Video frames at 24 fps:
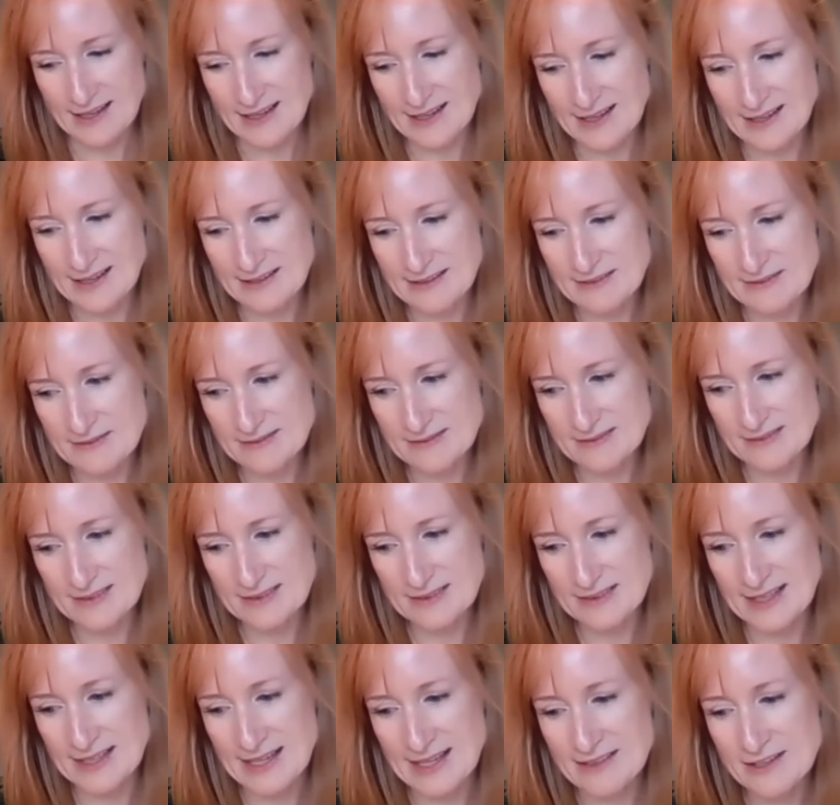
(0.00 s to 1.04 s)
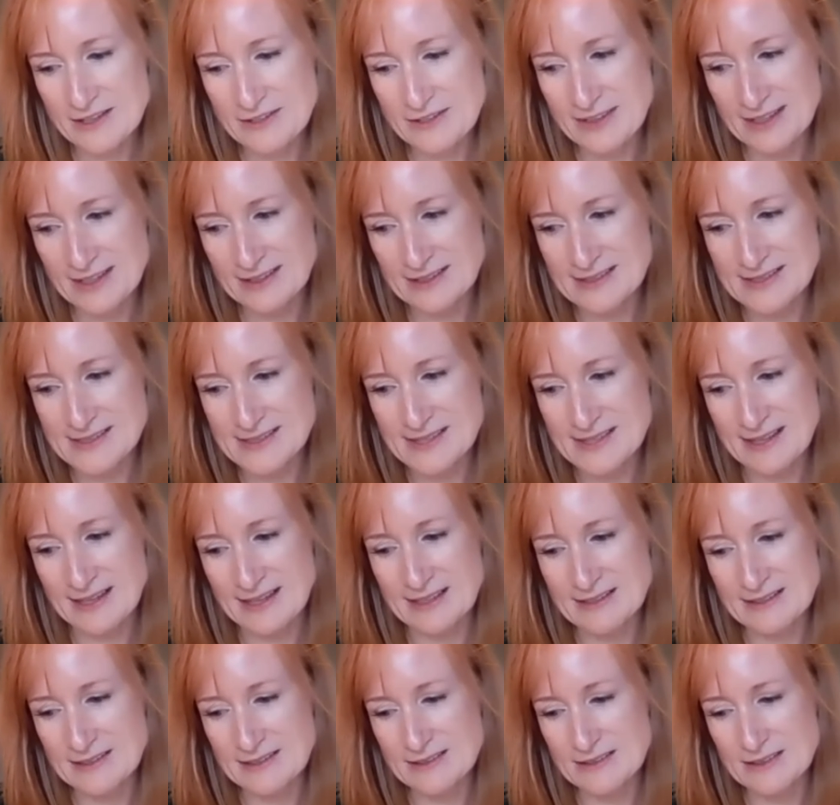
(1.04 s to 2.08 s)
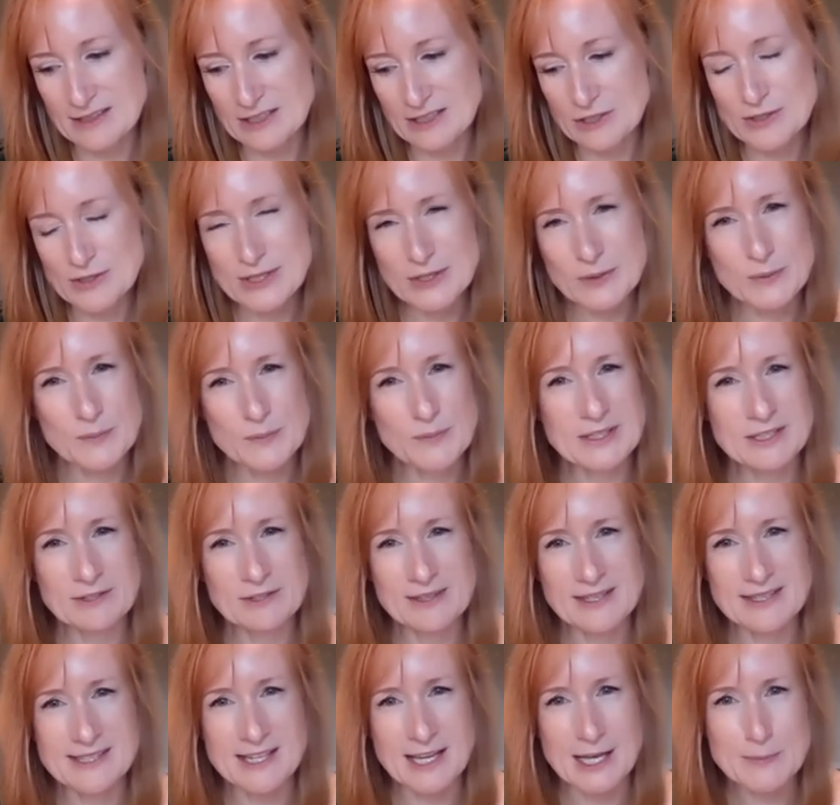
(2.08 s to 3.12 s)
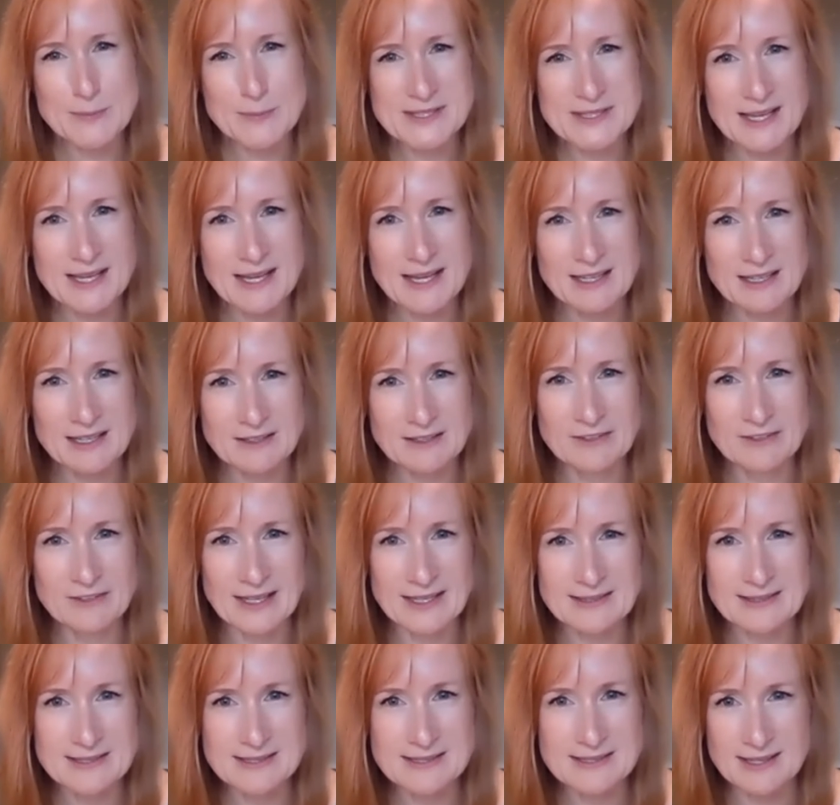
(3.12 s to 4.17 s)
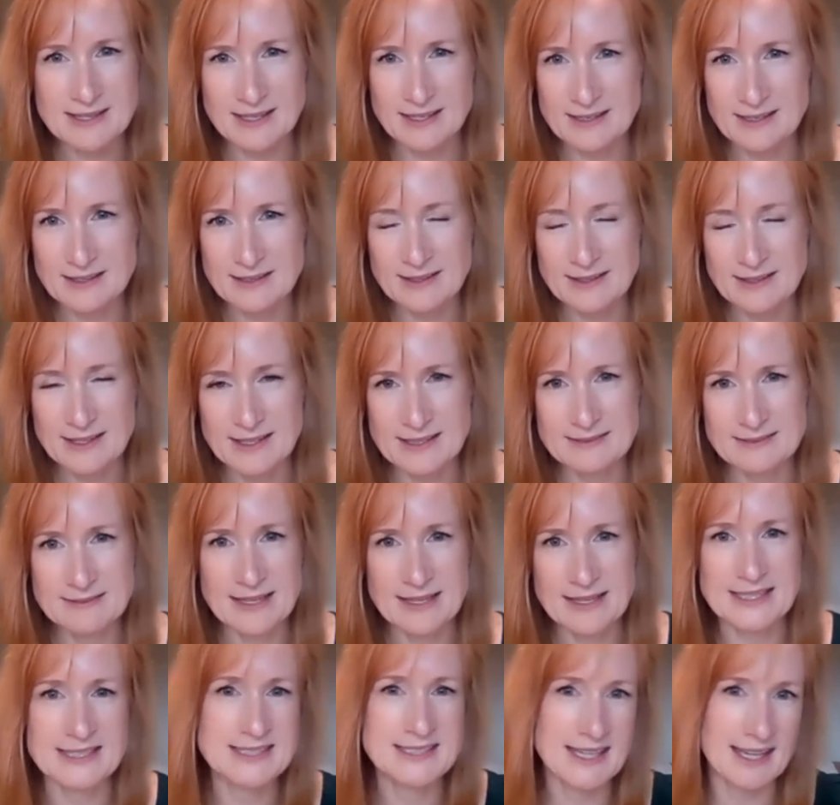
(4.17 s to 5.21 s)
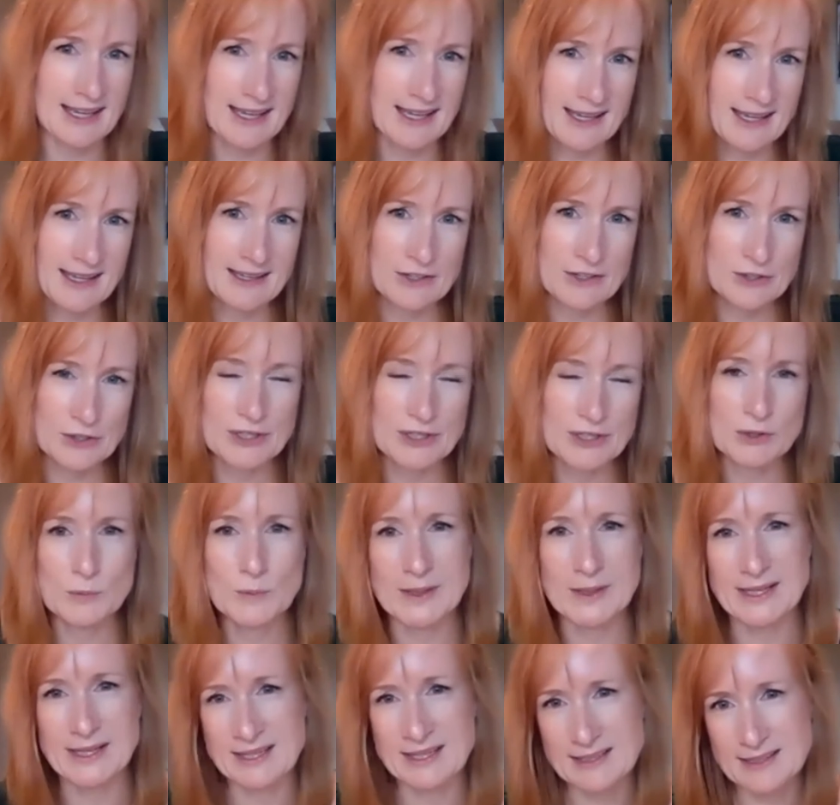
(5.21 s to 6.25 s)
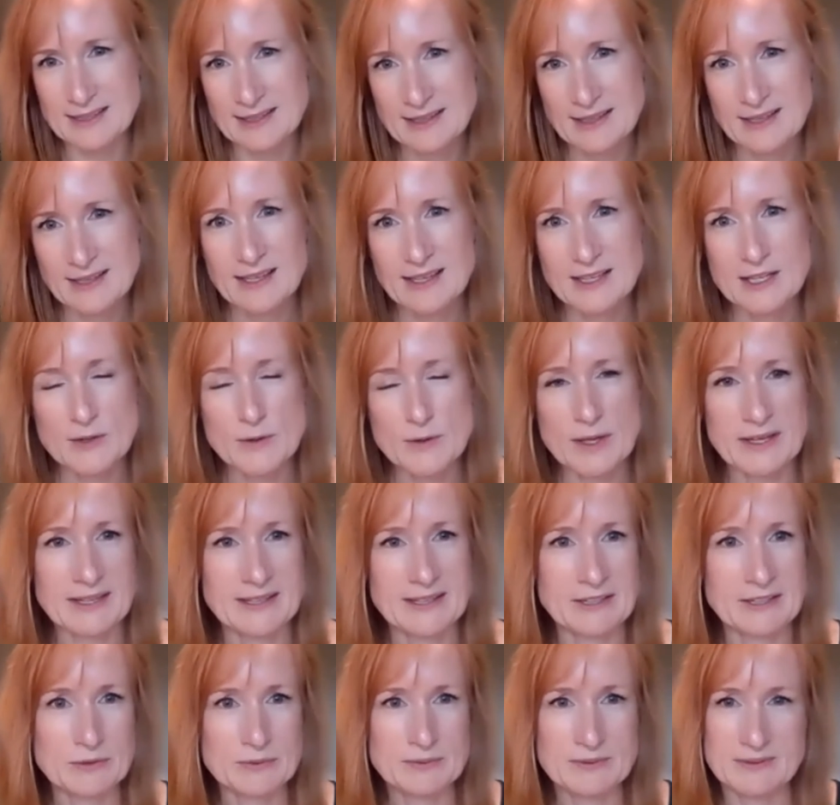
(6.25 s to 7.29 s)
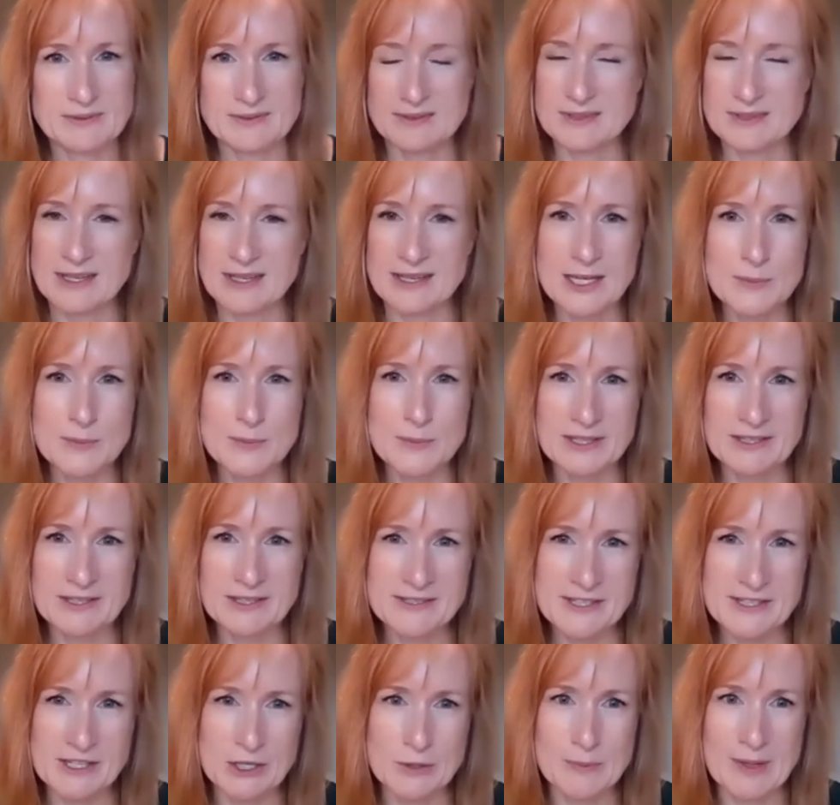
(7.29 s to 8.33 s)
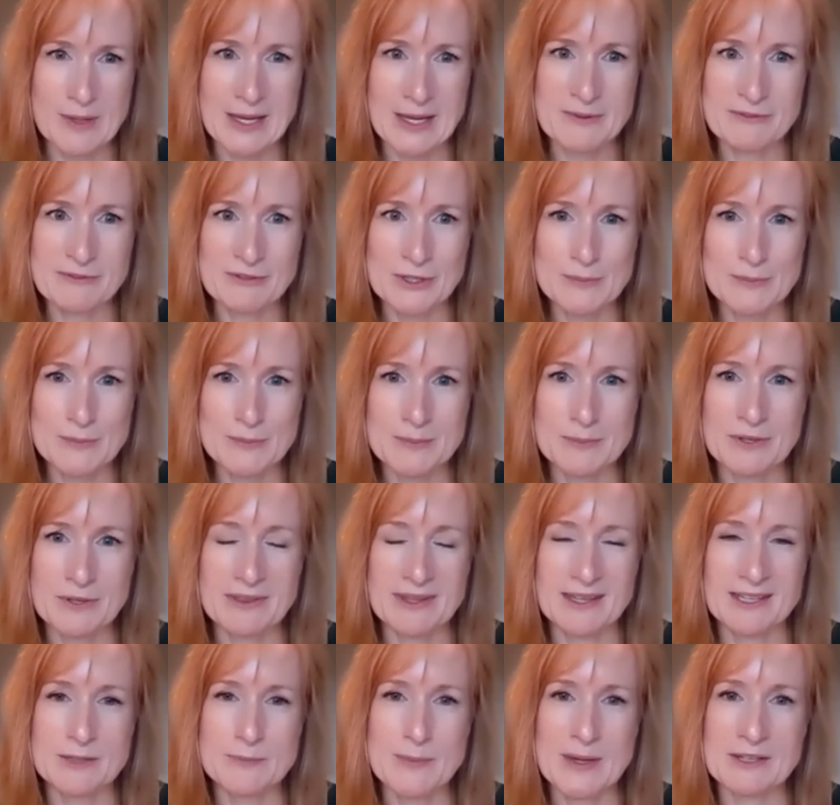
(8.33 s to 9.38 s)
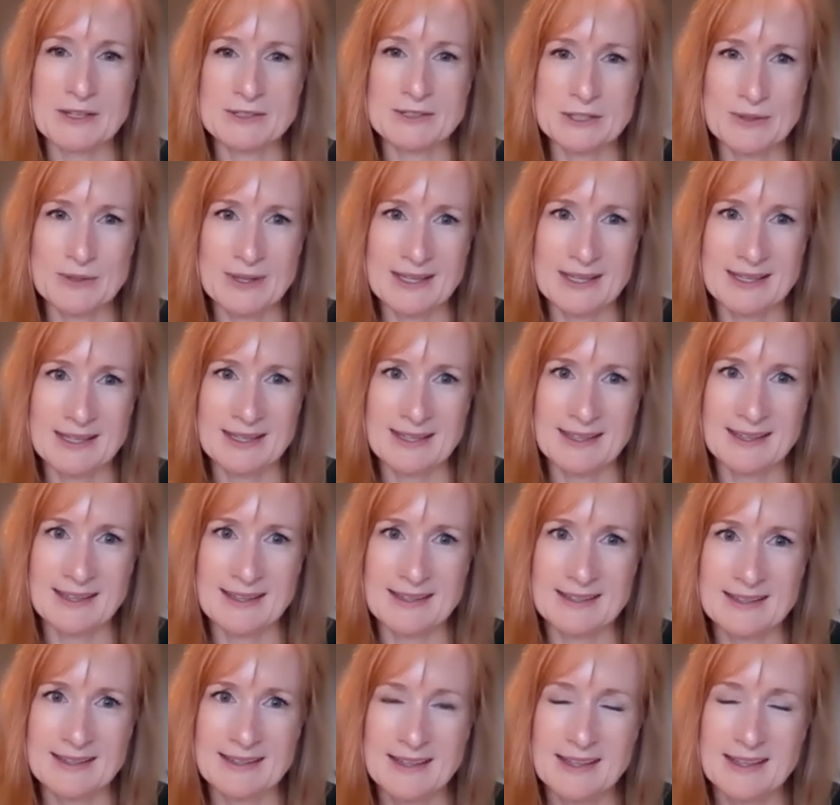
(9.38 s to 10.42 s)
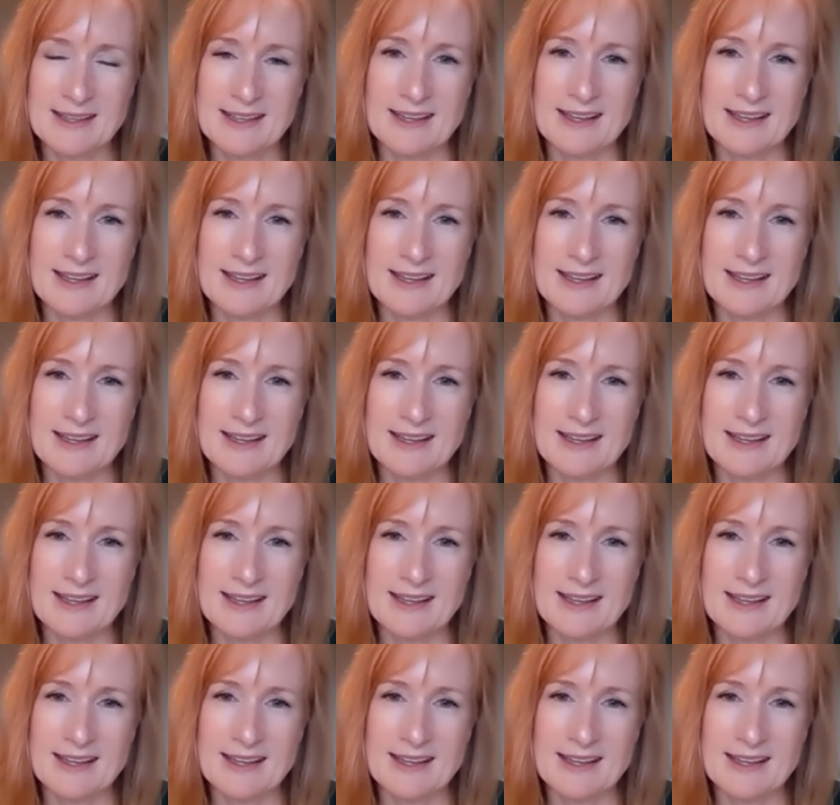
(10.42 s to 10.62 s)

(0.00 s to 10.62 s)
uh, the other thing is that usually when we do these episodic events, like a, a day or a week, uh, you know, a couple years go by before people think about doing it again.